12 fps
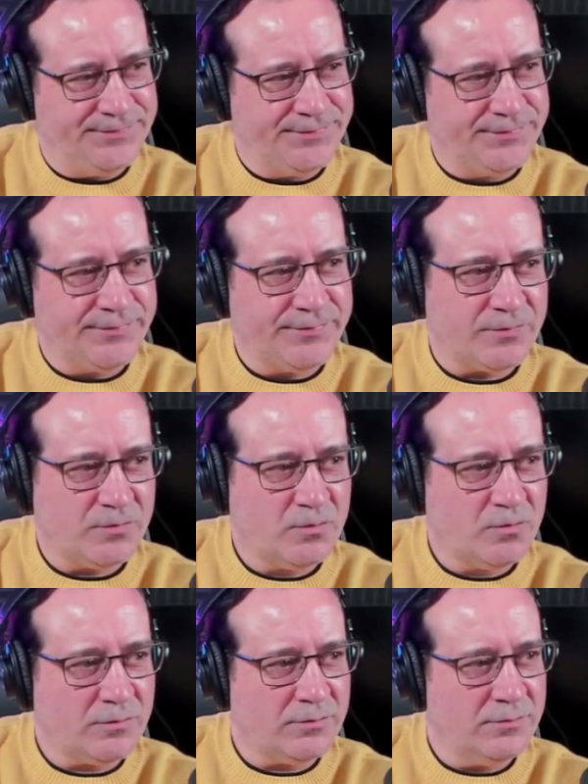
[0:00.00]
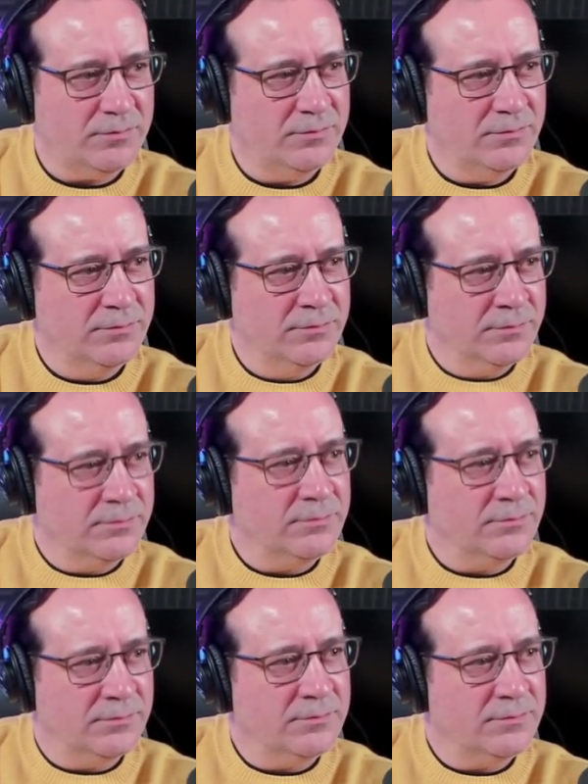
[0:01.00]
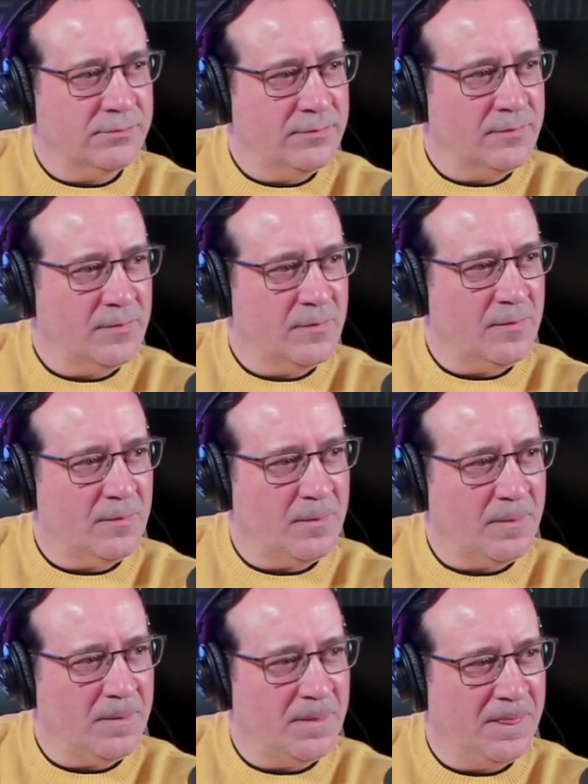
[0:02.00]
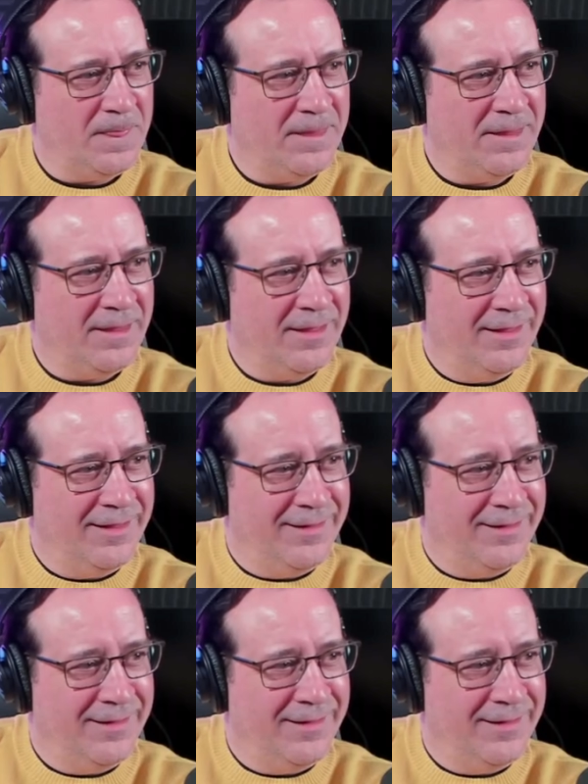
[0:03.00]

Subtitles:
[no speech]